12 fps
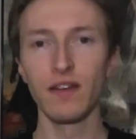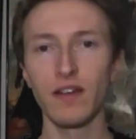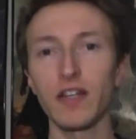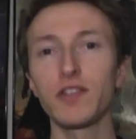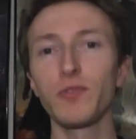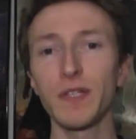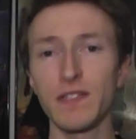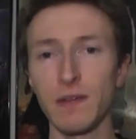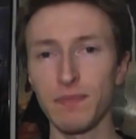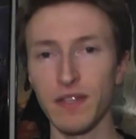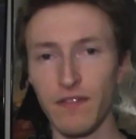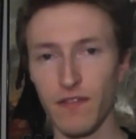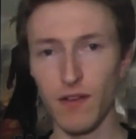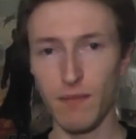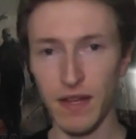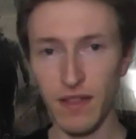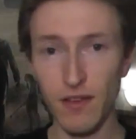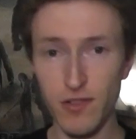Not doing something for a
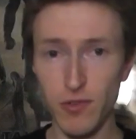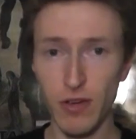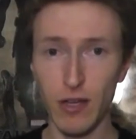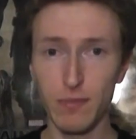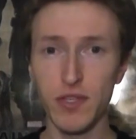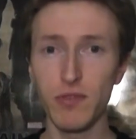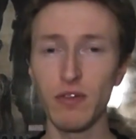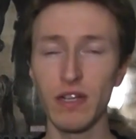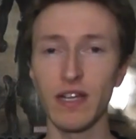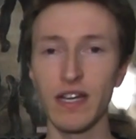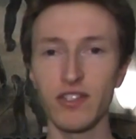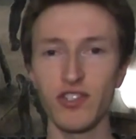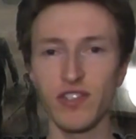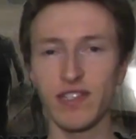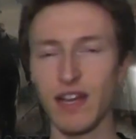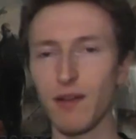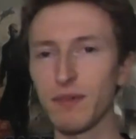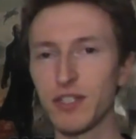month also helps you realize
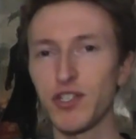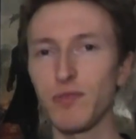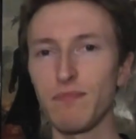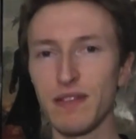just how much you